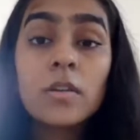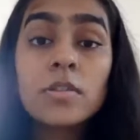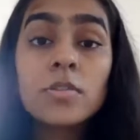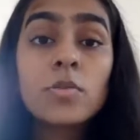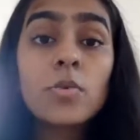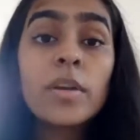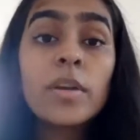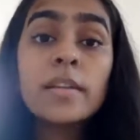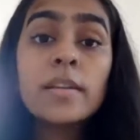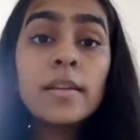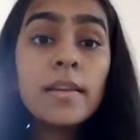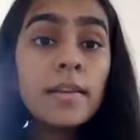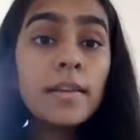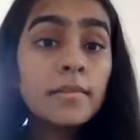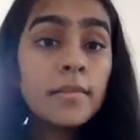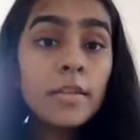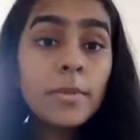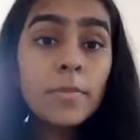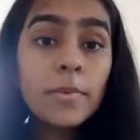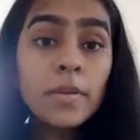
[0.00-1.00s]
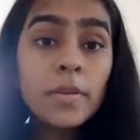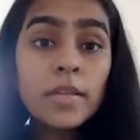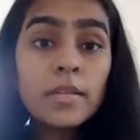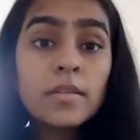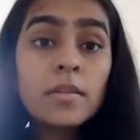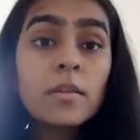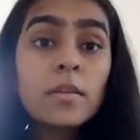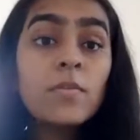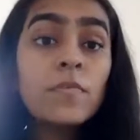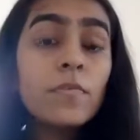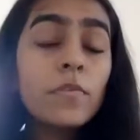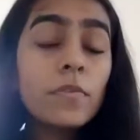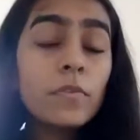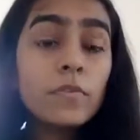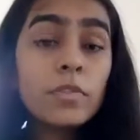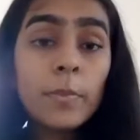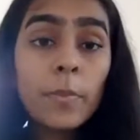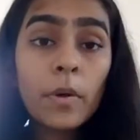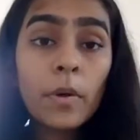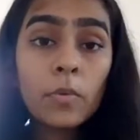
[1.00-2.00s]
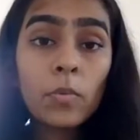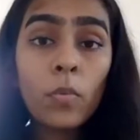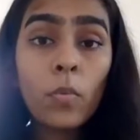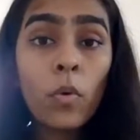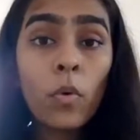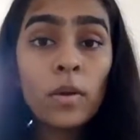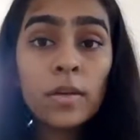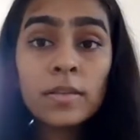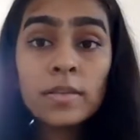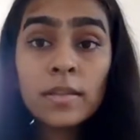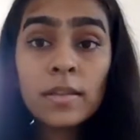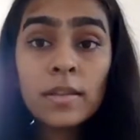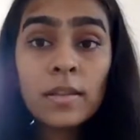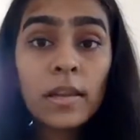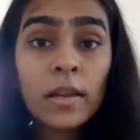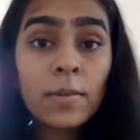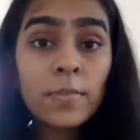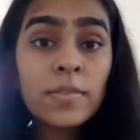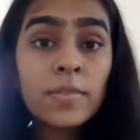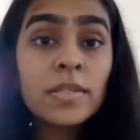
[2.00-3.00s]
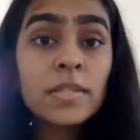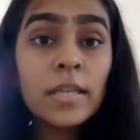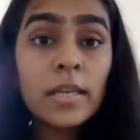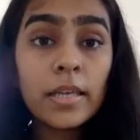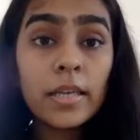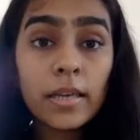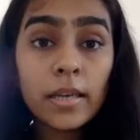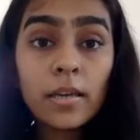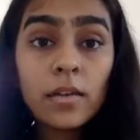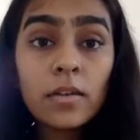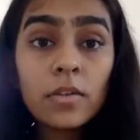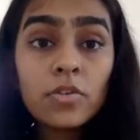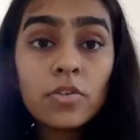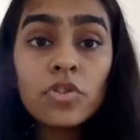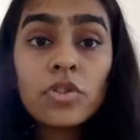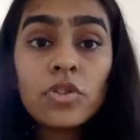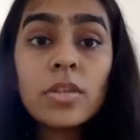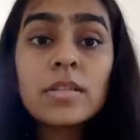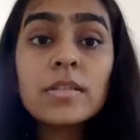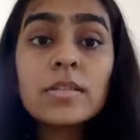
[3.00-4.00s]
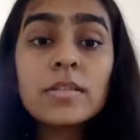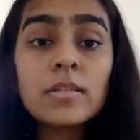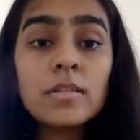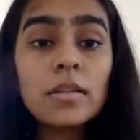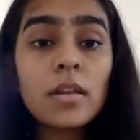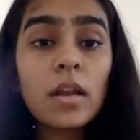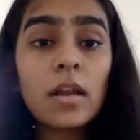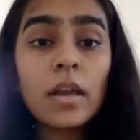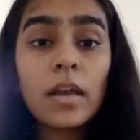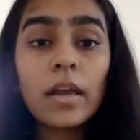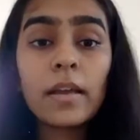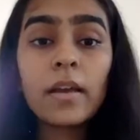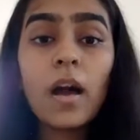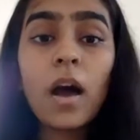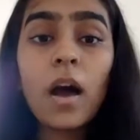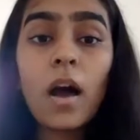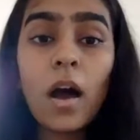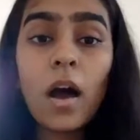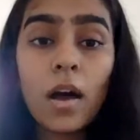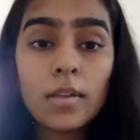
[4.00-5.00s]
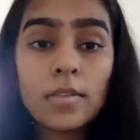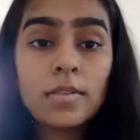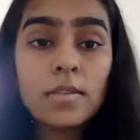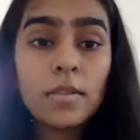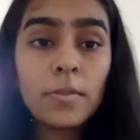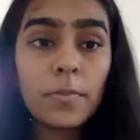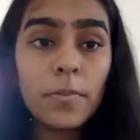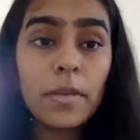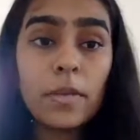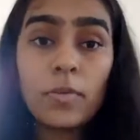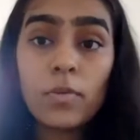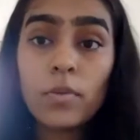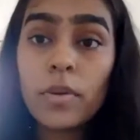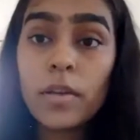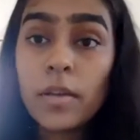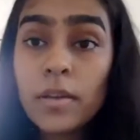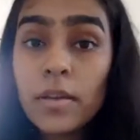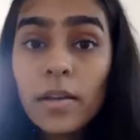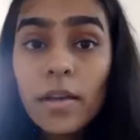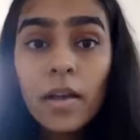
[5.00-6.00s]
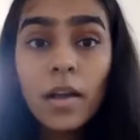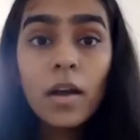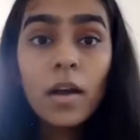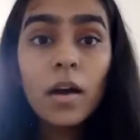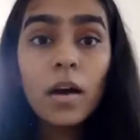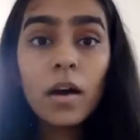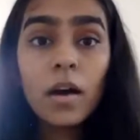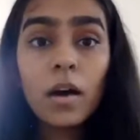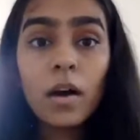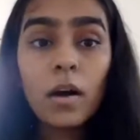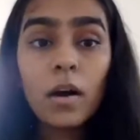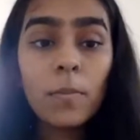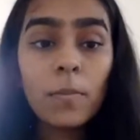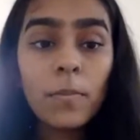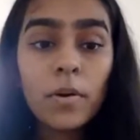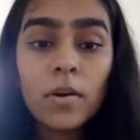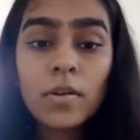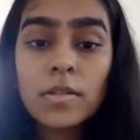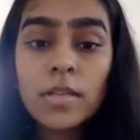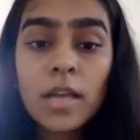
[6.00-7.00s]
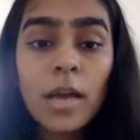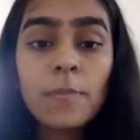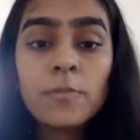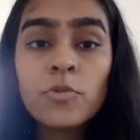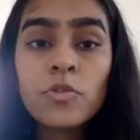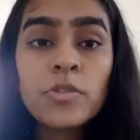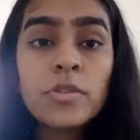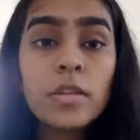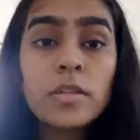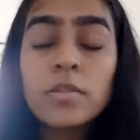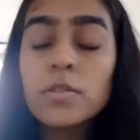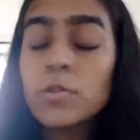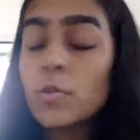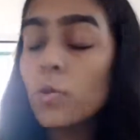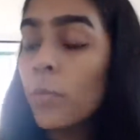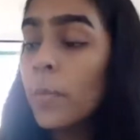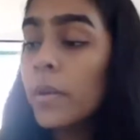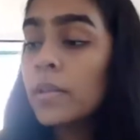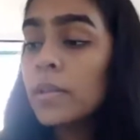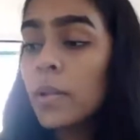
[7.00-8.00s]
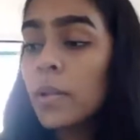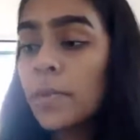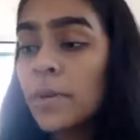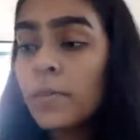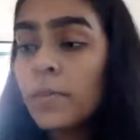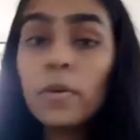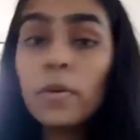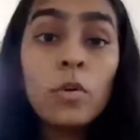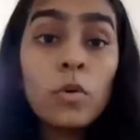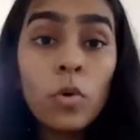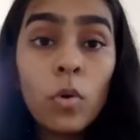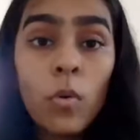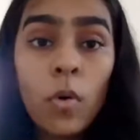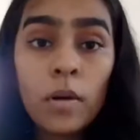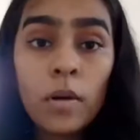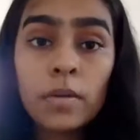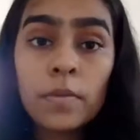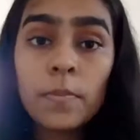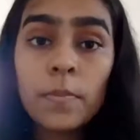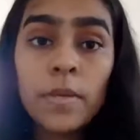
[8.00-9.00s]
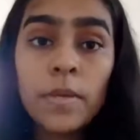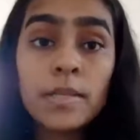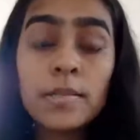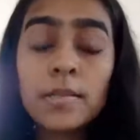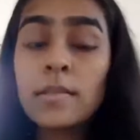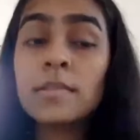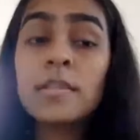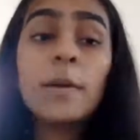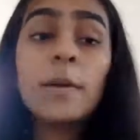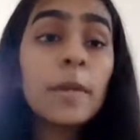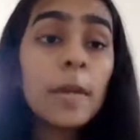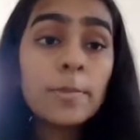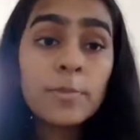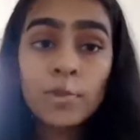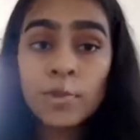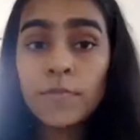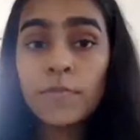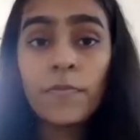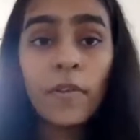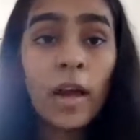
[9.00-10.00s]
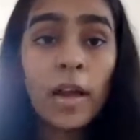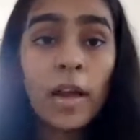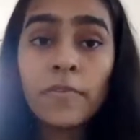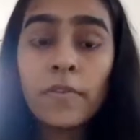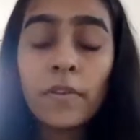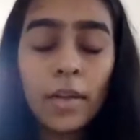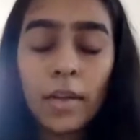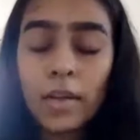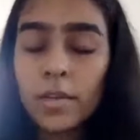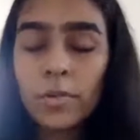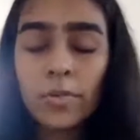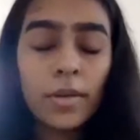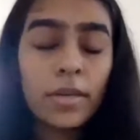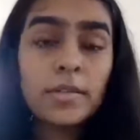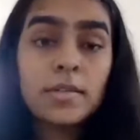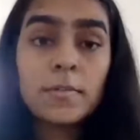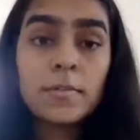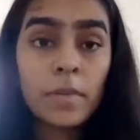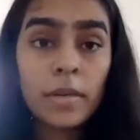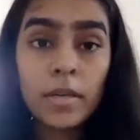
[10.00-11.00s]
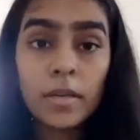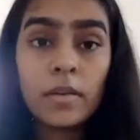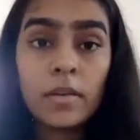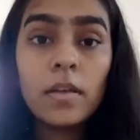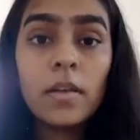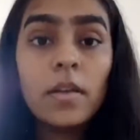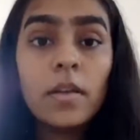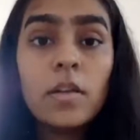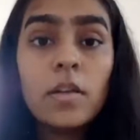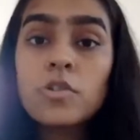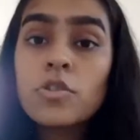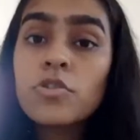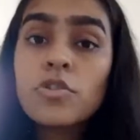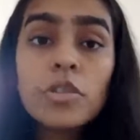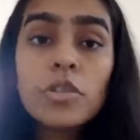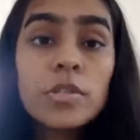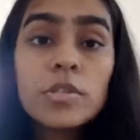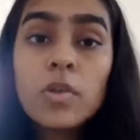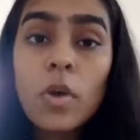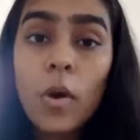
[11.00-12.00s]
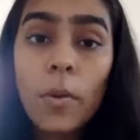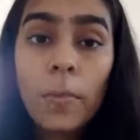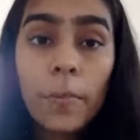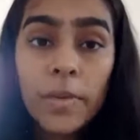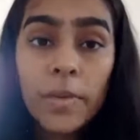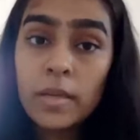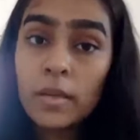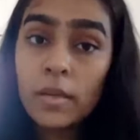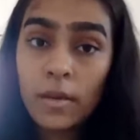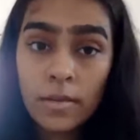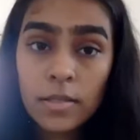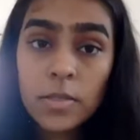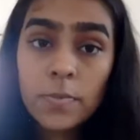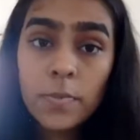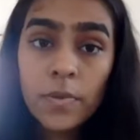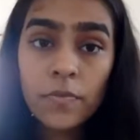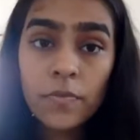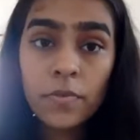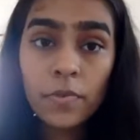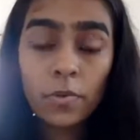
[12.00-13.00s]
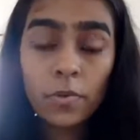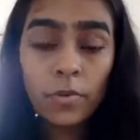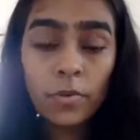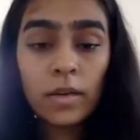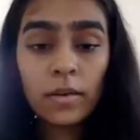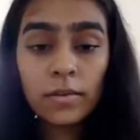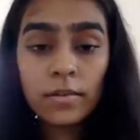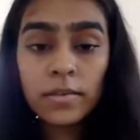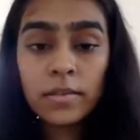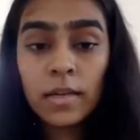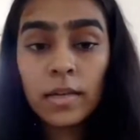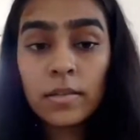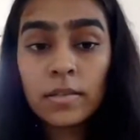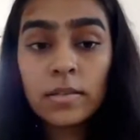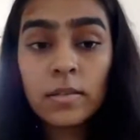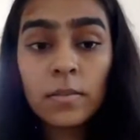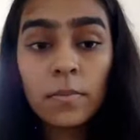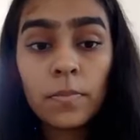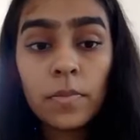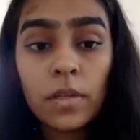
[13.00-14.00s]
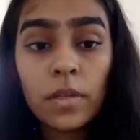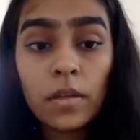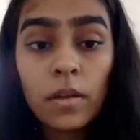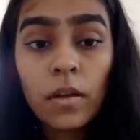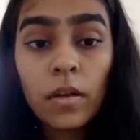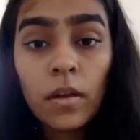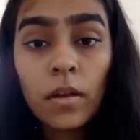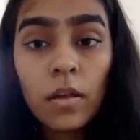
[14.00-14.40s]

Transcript: So in case anybody is confused about what is it that I'm saying, just like ask me, okay? Because I'm just assuming that people know what it means, and sometimes just I forget to explain. So just stop me and ask me if you don't understand something.